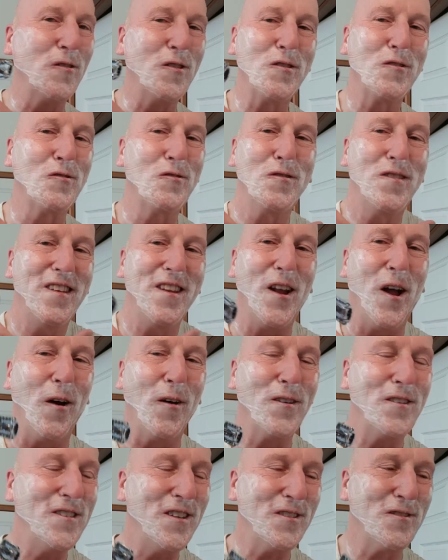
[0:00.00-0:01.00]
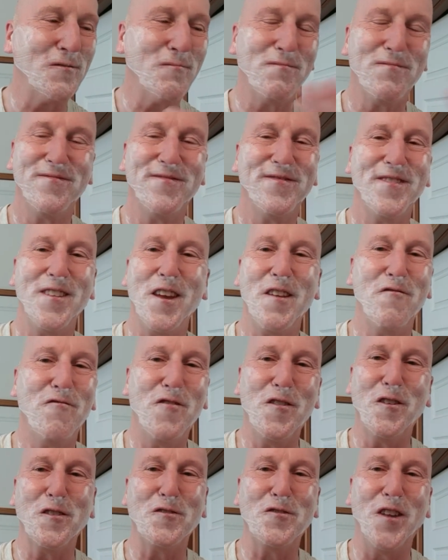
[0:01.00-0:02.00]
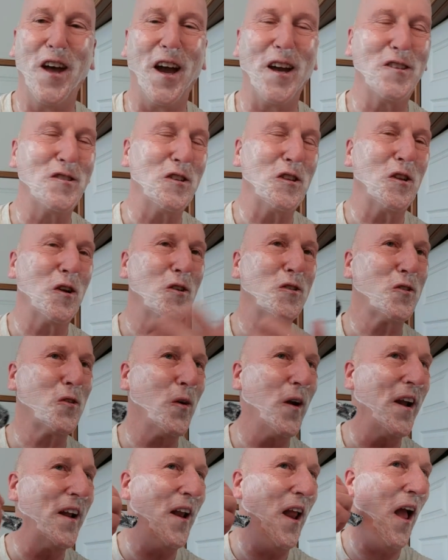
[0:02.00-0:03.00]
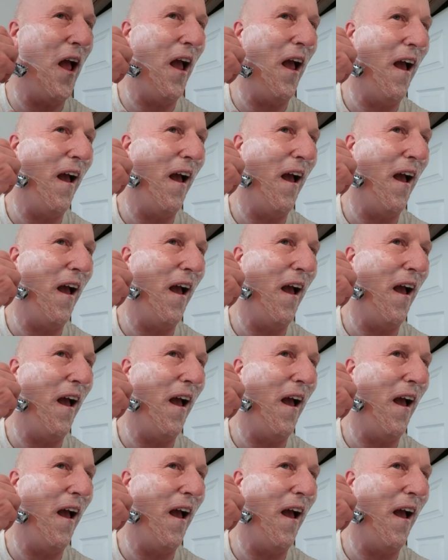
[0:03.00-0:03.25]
Just, you know, just, it feels nice, it looks great.